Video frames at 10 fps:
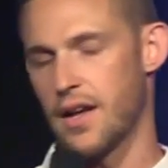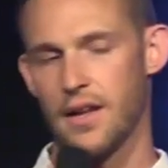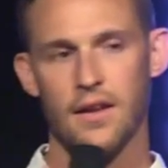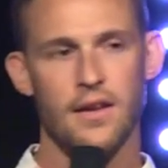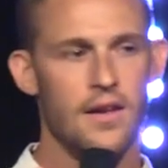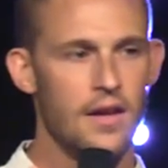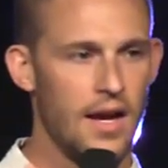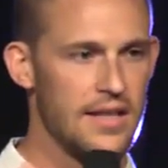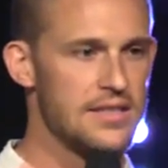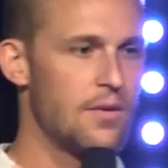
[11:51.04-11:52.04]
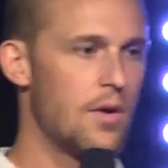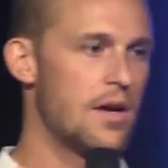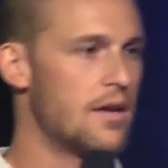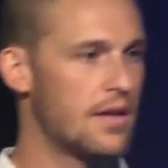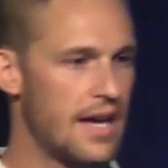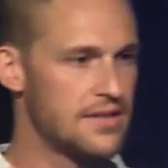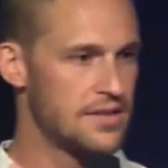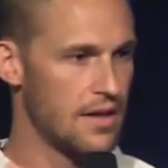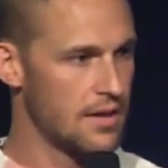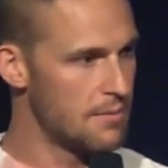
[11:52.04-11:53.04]
and I guess they want guys
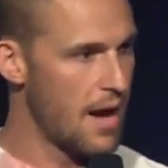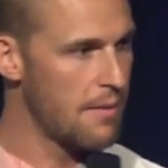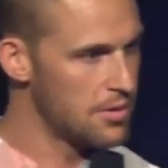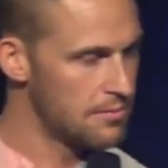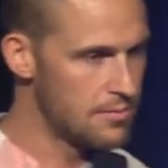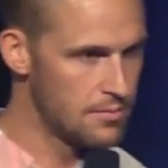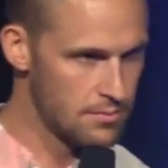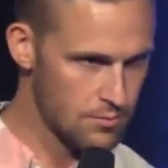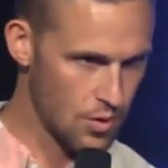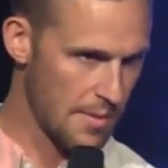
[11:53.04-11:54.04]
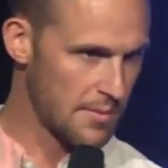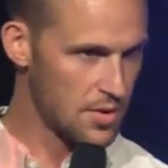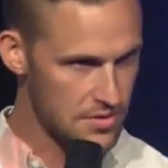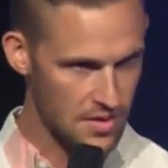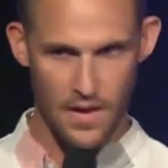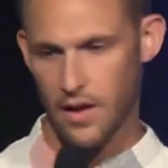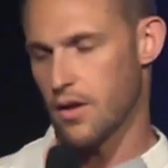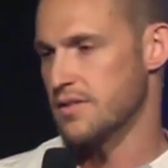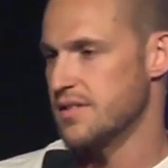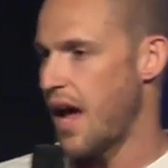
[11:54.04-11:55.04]
studying the Bible to remember there's a thing
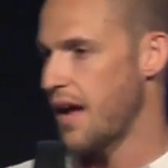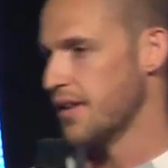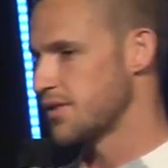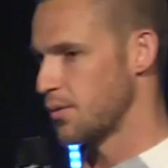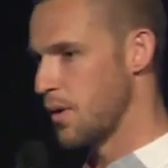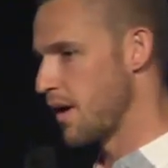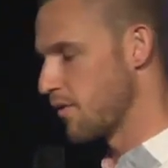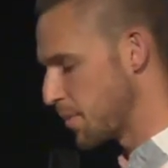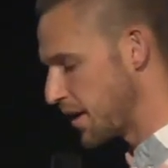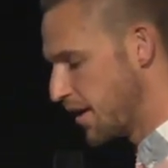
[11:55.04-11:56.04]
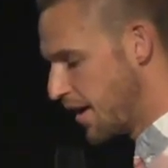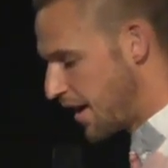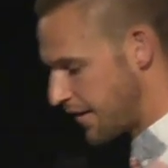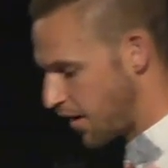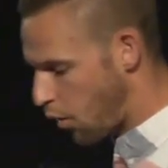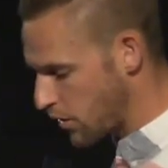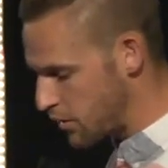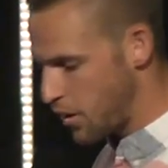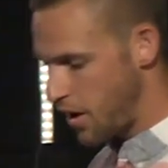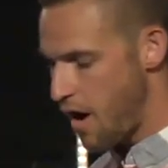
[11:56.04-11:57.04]
called science or whatever. But and the
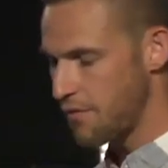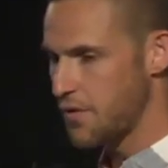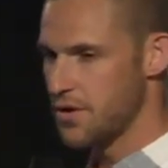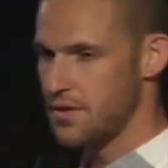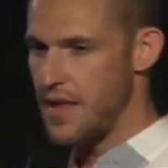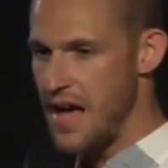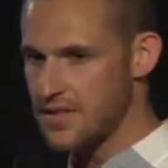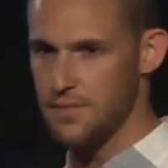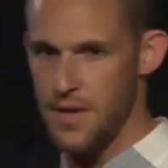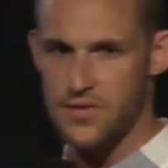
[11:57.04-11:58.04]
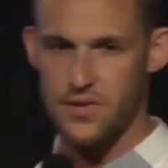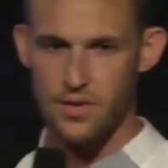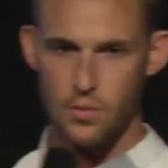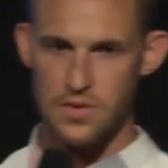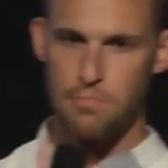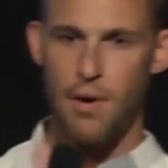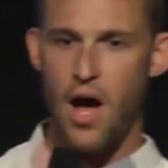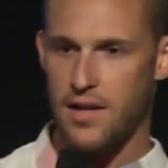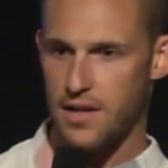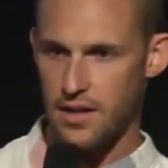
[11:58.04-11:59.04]
only one offered that semester was
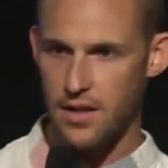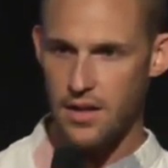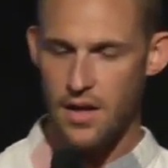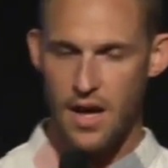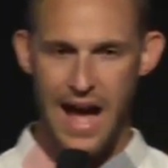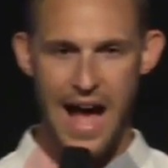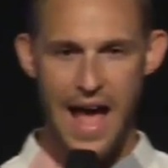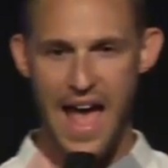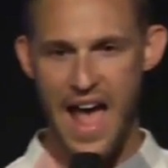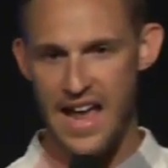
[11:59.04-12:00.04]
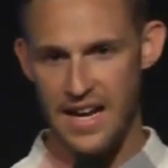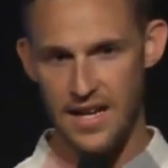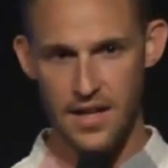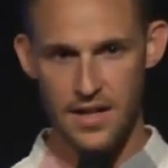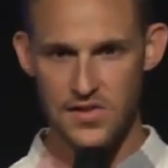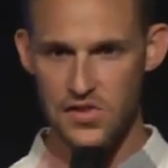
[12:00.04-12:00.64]
botany. I hated it